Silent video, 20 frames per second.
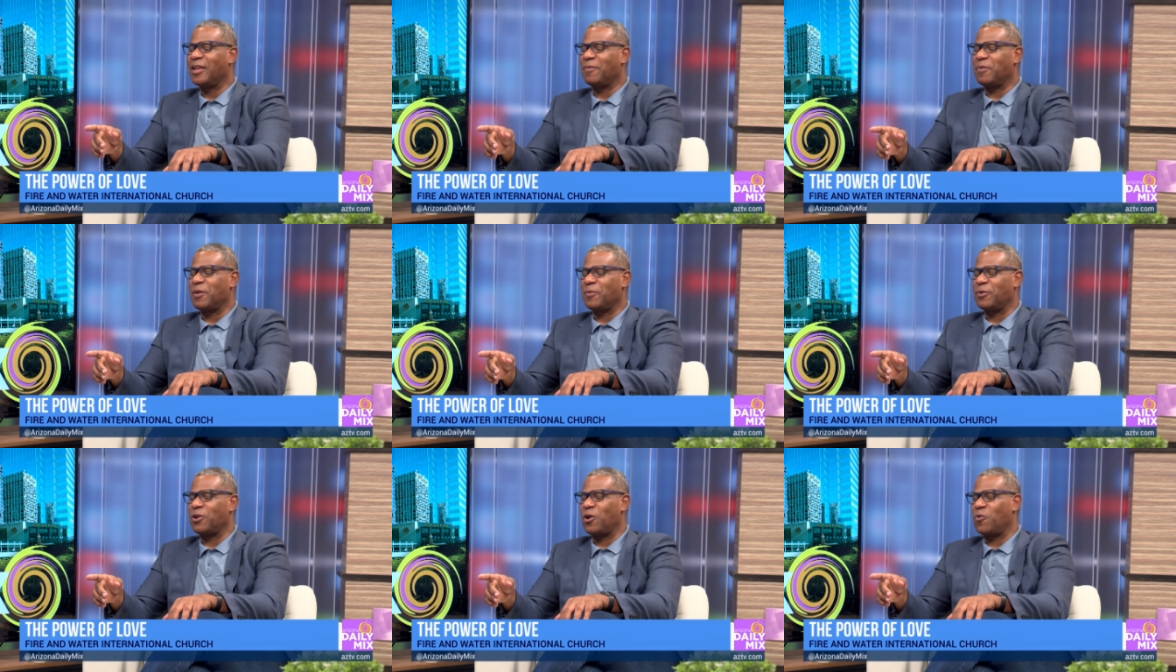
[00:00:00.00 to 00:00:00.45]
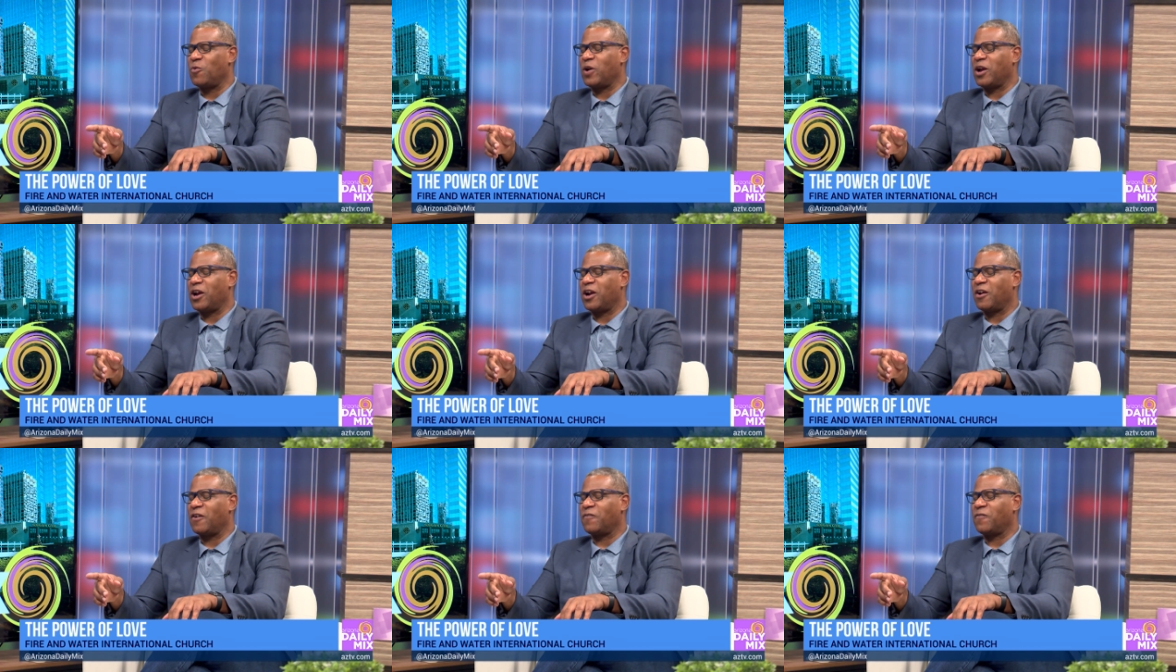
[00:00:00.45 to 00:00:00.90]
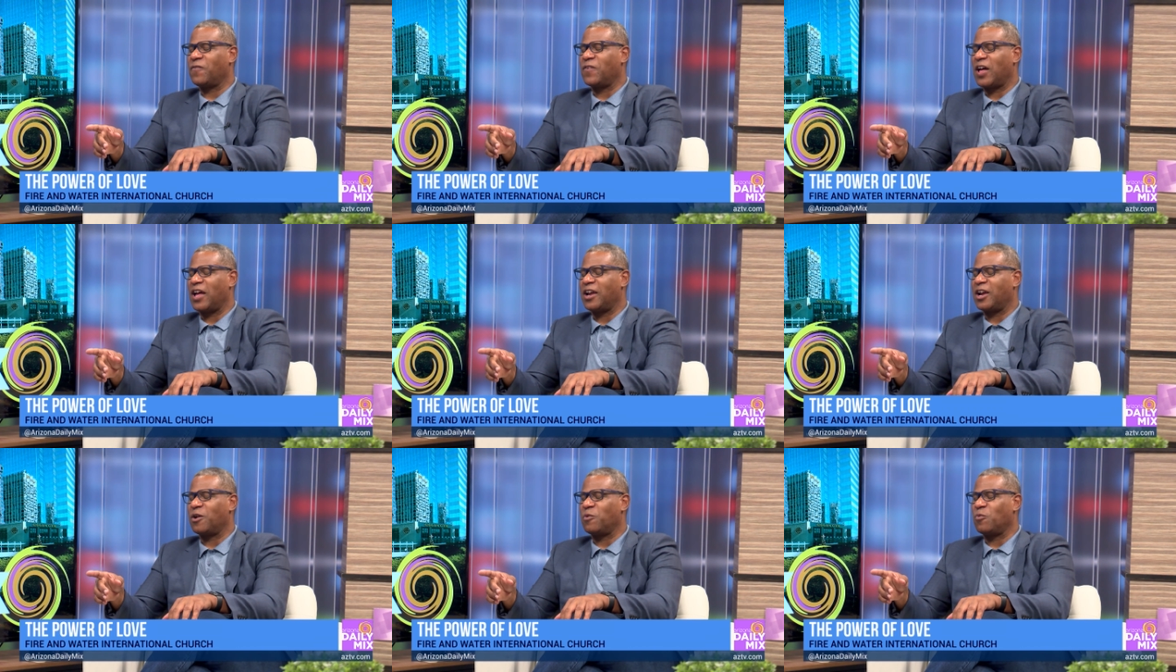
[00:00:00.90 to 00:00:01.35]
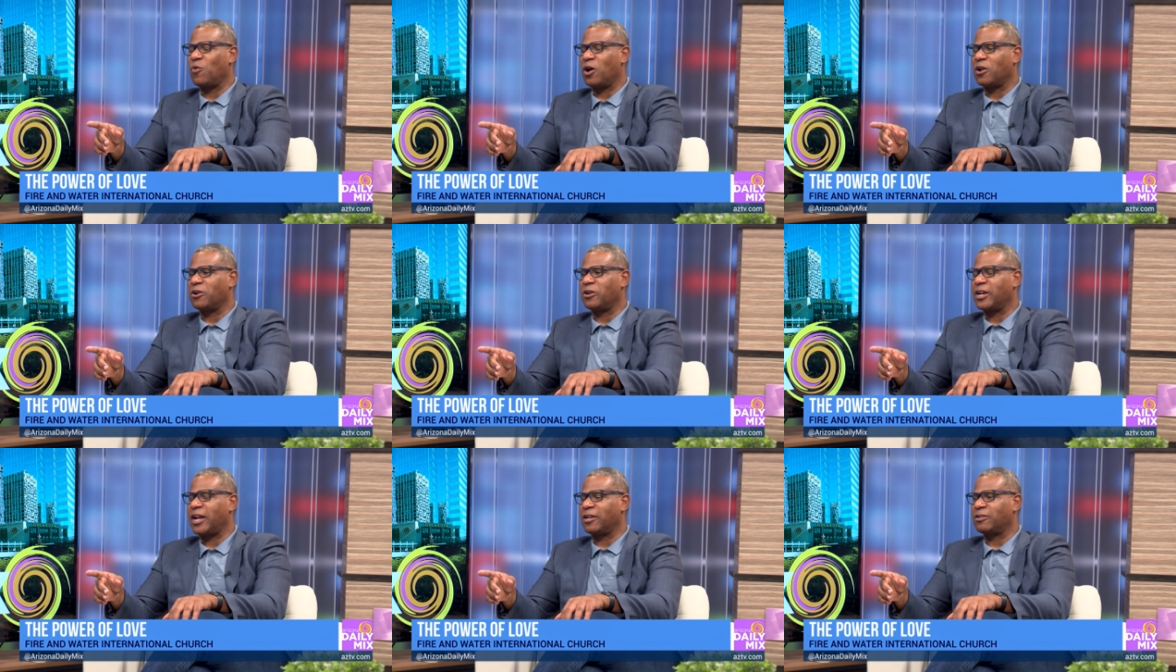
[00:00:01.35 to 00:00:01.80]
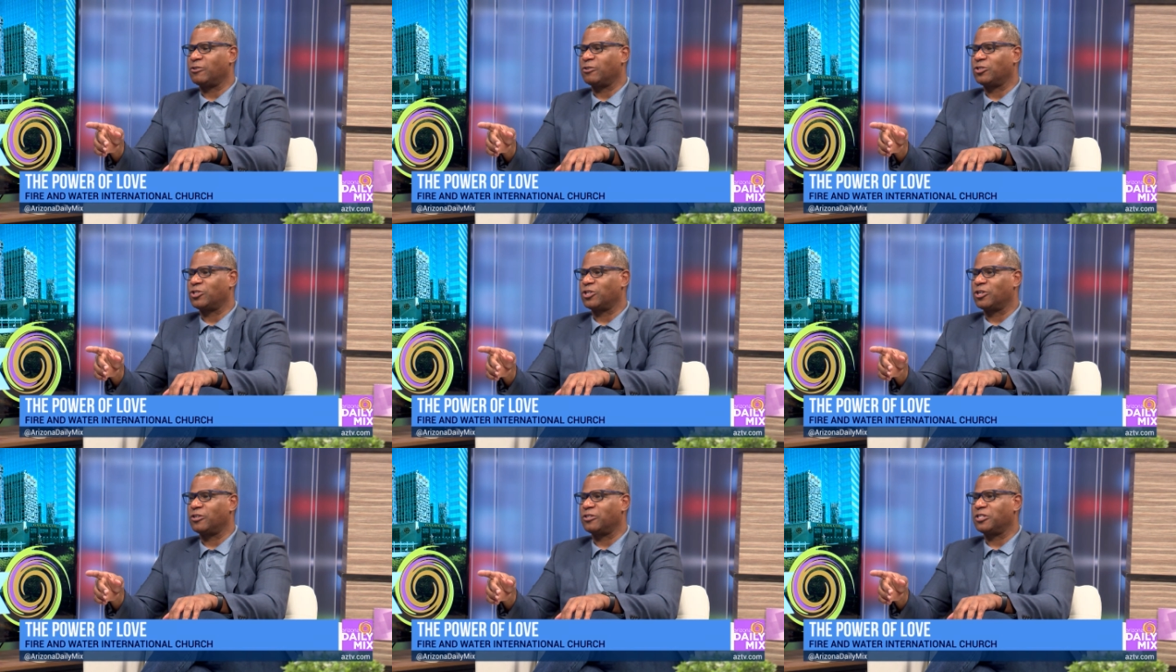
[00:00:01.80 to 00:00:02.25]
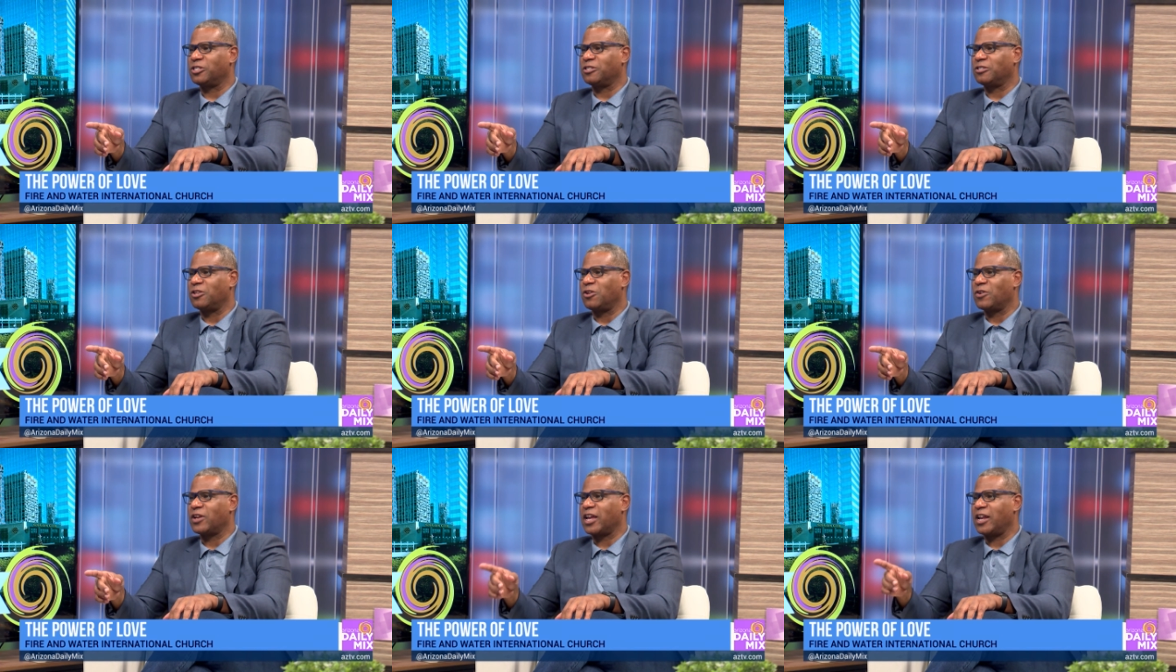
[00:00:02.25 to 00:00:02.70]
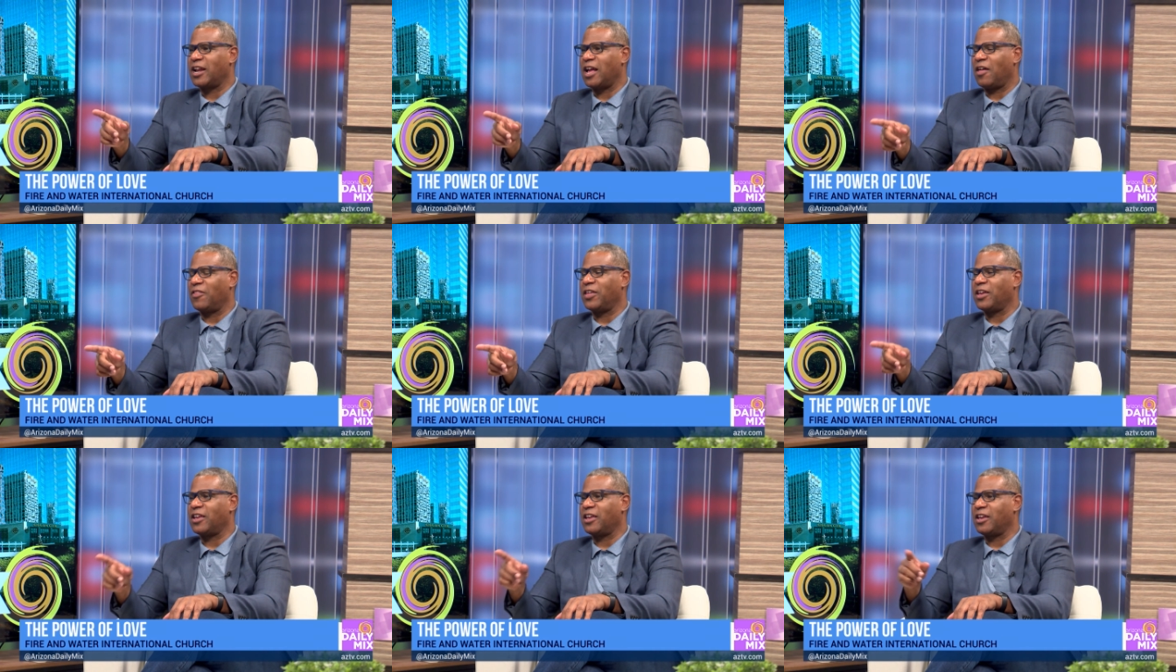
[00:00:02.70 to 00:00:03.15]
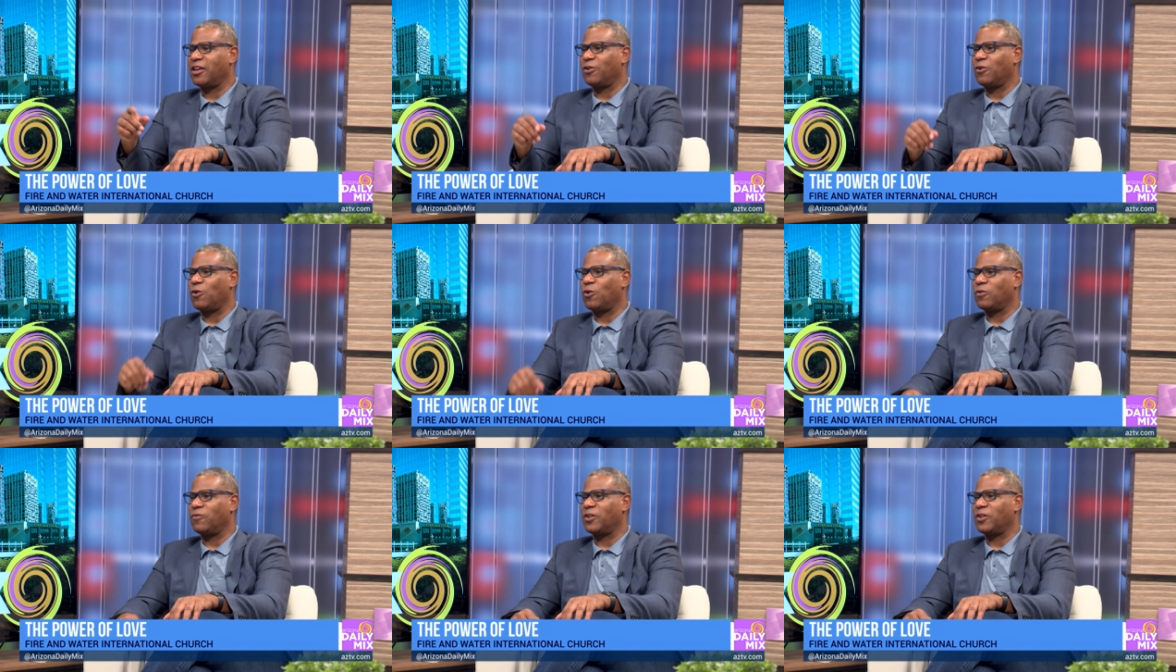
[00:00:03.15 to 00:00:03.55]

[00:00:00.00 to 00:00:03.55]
let people know where Fire and Water International Church is located and how they can get a